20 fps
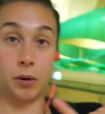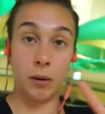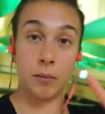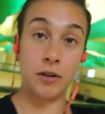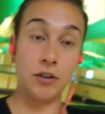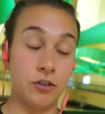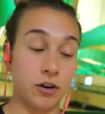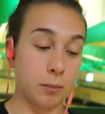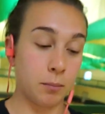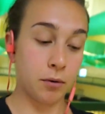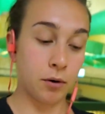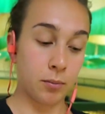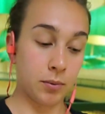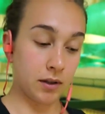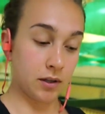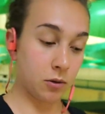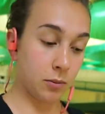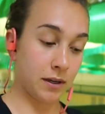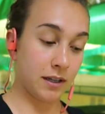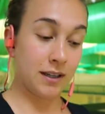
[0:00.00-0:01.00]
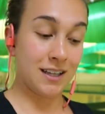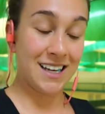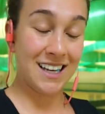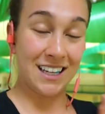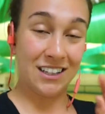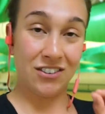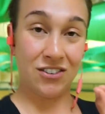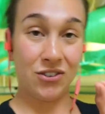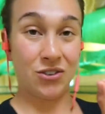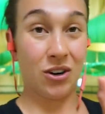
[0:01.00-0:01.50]
probably jump rope a little bit
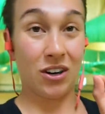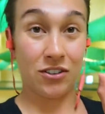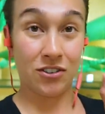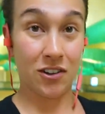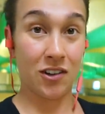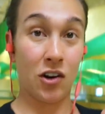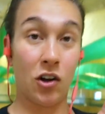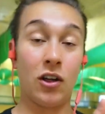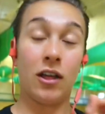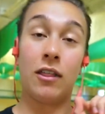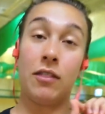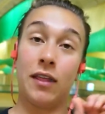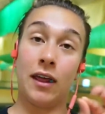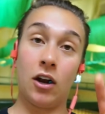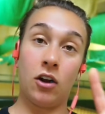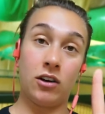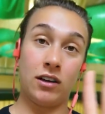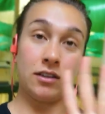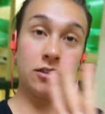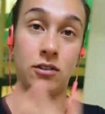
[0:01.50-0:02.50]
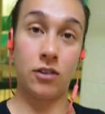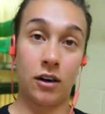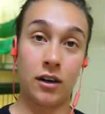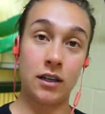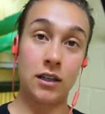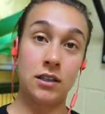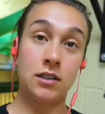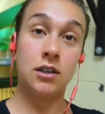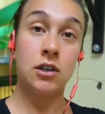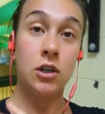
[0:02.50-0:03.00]
and stretch a little, and then I'll get
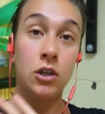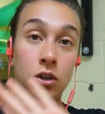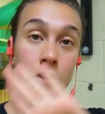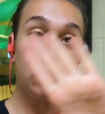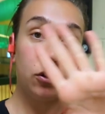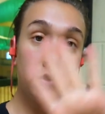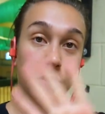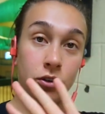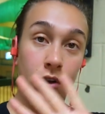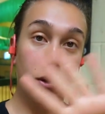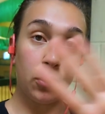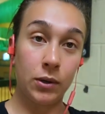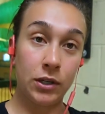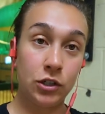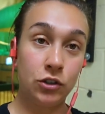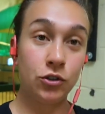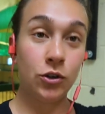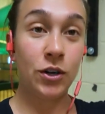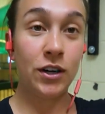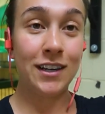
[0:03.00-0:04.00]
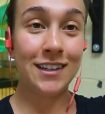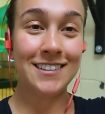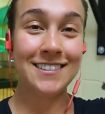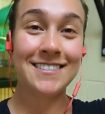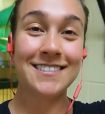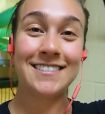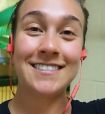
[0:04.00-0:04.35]
started. So enjoy.